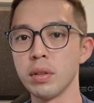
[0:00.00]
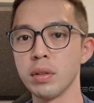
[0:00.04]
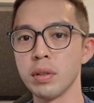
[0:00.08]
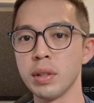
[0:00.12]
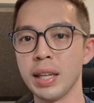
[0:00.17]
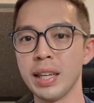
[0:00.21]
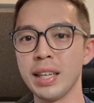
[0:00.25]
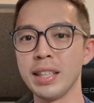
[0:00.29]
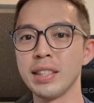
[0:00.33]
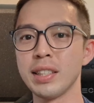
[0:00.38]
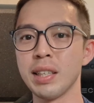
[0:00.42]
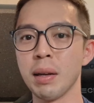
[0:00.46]

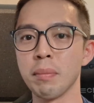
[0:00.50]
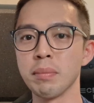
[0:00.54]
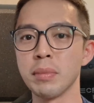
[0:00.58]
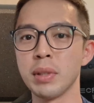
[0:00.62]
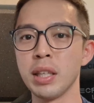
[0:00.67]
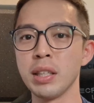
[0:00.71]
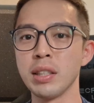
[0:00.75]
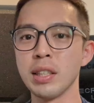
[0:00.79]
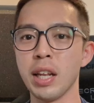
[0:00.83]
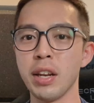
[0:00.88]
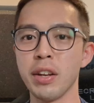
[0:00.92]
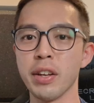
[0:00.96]
nothing
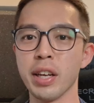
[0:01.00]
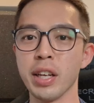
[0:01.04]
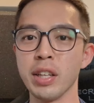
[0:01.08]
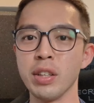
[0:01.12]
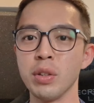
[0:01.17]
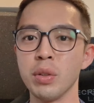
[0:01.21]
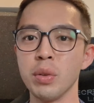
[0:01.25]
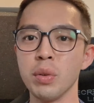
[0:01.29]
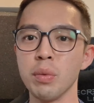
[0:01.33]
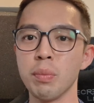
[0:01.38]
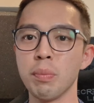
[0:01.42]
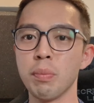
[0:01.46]
something that you can
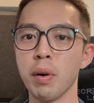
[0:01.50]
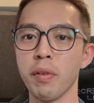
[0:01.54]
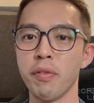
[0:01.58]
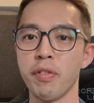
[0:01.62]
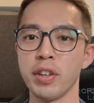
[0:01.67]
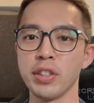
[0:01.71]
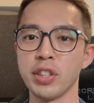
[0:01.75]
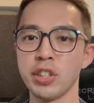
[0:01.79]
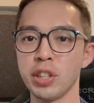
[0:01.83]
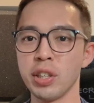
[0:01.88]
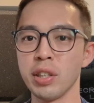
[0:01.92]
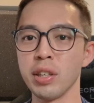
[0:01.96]
do
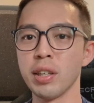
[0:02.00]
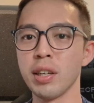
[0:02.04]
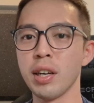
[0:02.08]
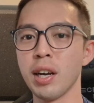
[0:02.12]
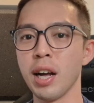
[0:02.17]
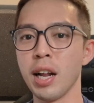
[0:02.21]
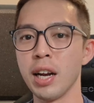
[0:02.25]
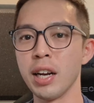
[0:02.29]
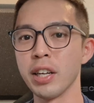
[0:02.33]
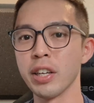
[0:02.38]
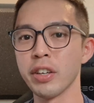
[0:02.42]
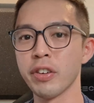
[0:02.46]
professional
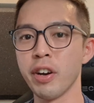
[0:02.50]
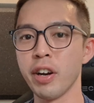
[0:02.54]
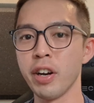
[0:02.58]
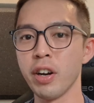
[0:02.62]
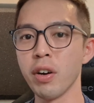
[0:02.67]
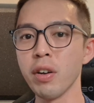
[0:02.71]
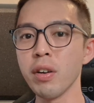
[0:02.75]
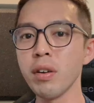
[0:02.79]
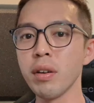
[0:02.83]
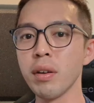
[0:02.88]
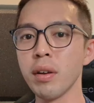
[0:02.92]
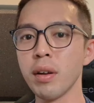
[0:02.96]
color grade
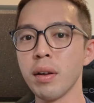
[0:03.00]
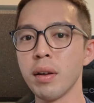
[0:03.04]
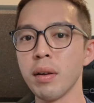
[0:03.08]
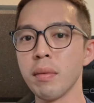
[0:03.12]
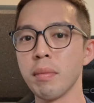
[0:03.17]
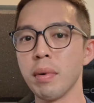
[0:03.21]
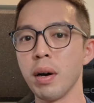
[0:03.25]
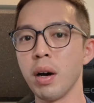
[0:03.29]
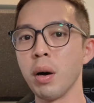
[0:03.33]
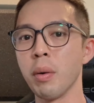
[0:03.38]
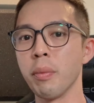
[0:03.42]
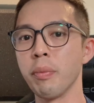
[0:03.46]
on,
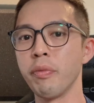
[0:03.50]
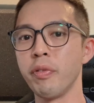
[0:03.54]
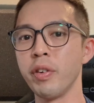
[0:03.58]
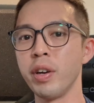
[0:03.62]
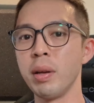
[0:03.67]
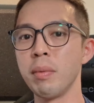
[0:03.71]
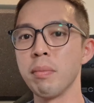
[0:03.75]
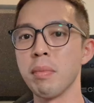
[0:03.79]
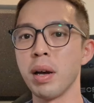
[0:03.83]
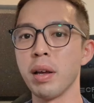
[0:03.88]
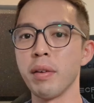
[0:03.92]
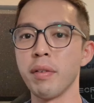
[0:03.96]
but
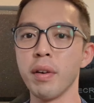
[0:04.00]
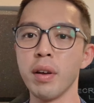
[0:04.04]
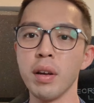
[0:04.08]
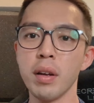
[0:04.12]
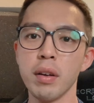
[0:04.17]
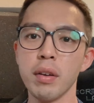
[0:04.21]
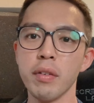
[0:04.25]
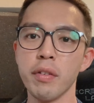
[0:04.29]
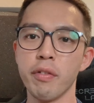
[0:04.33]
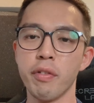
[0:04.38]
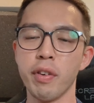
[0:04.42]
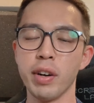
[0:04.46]
hopefully my
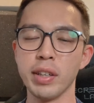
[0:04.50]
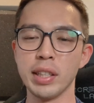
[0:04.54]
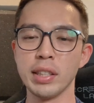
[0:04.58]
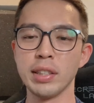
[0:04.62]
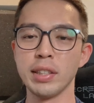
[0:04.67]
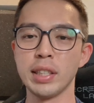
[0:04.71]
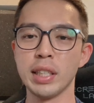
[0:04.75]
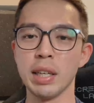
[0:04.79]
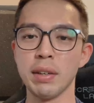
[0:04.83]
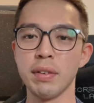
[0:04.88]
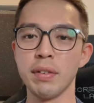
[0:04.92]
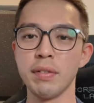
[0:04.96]
Ryzen
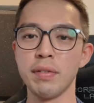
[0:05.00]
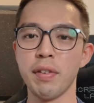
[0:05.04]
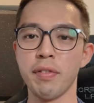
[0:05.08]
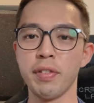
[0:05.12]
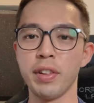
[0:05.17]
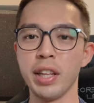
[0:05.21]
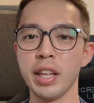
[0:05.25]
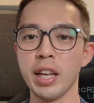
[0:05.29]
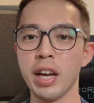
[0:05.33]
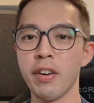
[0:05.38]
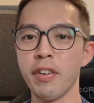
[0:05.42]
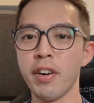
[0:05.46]
7
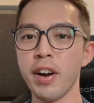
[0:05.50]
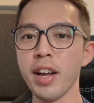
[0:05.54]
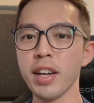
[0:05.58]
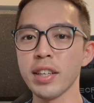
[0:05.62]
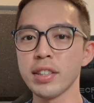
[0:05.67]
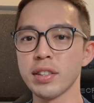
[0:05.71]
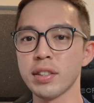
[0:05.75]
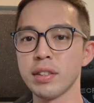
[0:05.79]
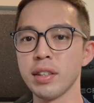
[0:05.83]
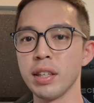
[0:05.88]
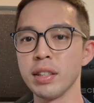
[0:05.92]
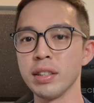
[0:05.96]

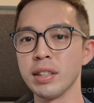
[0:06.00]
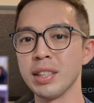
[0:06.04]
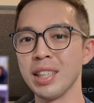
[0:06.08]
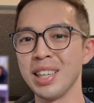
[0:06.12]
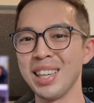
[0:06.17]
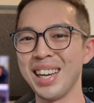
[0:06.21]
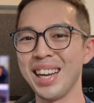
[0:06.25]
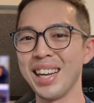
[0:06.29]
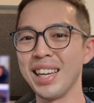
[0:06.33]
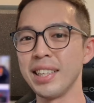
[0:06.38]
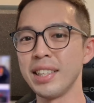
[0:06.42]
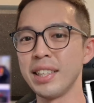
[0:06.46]
5800X and
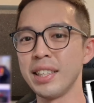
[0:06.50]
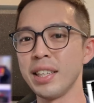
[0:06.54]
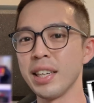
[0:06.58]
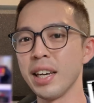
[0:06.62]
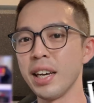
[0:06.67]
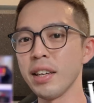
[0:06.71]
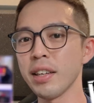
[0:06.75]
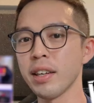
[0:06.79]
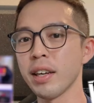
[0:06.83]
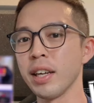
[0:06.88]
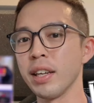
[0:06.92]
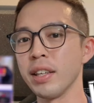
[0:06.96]
3080
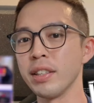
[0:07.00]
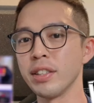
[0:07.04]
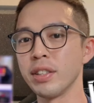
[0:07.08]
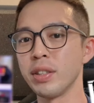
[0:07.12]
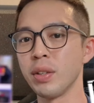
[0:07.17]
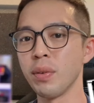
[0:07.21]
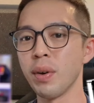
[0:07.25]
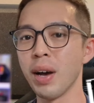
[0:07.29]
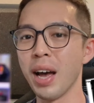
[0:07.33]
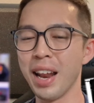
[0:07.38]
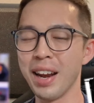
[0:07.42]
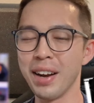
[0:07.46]
Ti can
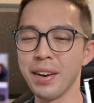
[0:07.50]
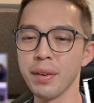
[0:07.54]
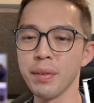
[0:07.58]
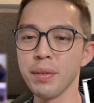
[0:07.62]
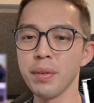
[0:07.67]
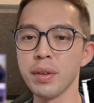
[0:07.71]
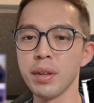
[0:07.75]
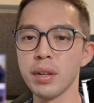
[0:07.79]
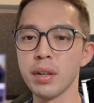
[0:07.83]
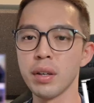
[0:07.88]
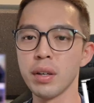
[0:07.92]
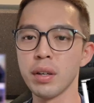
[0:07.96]
still handle.
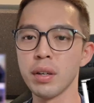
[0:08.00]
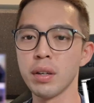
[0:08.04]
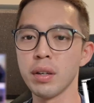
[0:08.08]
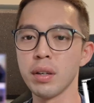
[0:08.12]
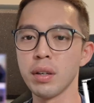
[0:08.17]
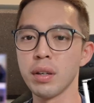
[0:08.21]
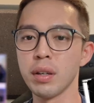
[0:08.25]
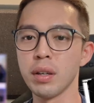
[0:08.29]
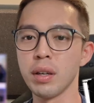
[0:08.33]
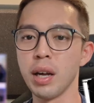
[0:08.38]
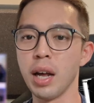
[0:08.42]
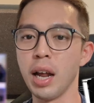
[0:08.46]

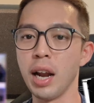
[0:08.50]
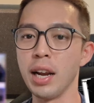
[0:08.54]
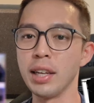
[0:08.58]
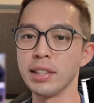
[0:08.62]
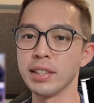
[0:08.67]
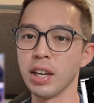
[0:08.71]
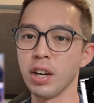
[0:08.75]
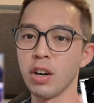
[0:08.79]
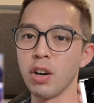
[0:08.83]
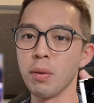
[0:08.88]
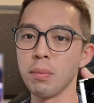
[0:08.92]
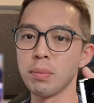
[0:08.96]
At
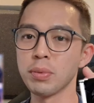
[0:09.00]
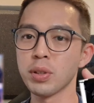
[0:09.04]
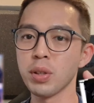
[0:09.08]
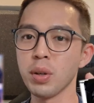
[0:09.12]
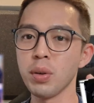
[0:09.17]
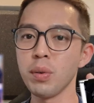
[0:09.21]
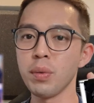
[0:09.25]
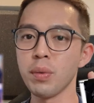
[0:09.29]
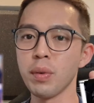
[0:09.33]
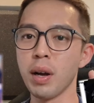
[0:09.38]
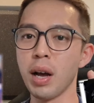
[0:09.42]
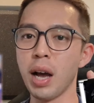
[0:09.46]
least I hope
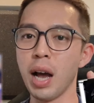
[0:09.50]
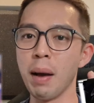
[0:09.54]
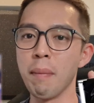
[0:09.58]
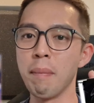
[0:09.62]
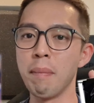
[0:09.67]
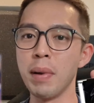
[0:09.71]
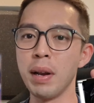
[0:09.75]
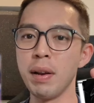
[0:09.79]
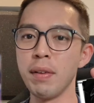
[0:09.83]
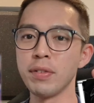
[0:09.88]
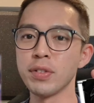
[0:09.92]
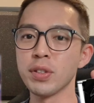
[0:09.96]
so, I
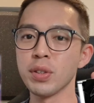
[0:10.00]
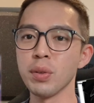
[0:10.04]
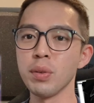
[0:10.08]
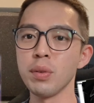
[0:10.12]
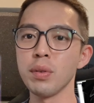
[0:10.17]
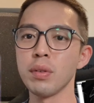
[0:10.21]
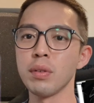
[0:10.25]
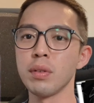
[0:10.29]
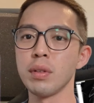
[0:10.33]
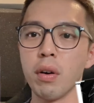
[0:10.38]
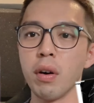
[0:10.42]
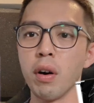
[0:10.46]
believe so,
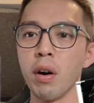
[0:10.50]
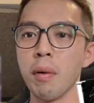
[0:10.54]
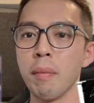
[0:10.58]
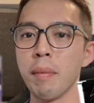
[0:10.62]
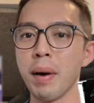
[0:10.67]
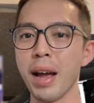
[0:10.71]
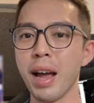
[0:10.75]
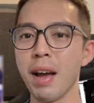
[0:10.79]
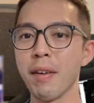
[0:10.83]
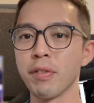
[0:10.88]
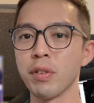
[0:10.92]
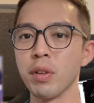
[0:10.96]
or I
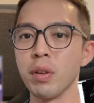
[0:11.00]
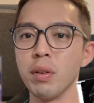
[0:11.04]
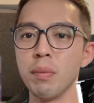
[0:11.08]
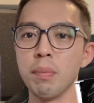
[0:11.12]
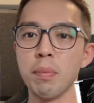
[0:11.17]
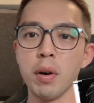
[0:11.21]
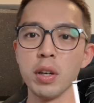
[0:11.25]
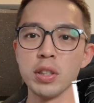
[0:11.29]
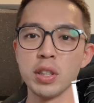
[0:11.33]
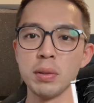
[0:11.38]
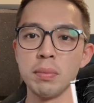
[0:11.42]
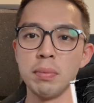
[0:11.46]
might have to
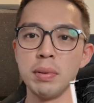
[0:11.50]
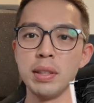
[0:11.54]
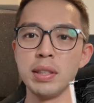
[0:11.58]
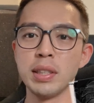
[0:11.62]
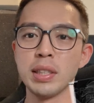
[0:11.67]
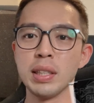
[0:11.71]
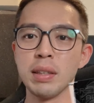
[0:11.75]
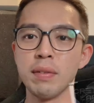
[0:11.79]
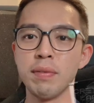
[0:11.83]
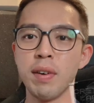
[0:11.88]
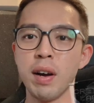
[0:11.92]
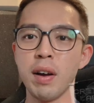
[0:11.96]
possibly
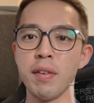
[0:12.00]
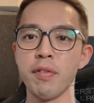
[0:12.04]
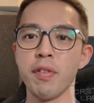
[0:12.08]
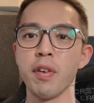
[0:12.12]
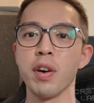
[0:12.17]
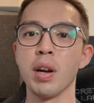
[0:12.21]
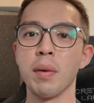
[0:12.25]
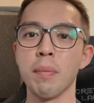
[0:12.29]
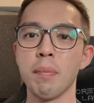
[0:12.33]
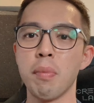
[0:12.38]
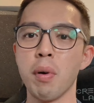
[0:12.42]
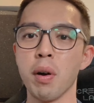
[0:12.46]
survive
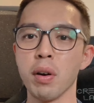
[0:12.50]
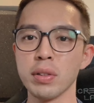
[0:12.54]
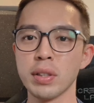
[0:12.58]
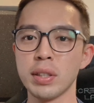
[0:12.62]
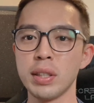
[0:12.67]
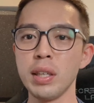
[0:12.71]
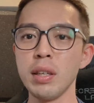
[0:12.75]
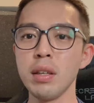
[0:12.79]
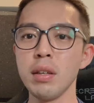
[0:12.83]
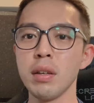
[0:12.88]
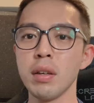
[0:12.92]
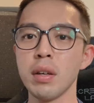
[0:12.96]
on
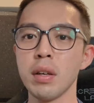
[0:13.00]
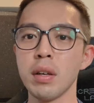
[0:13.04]
proxy,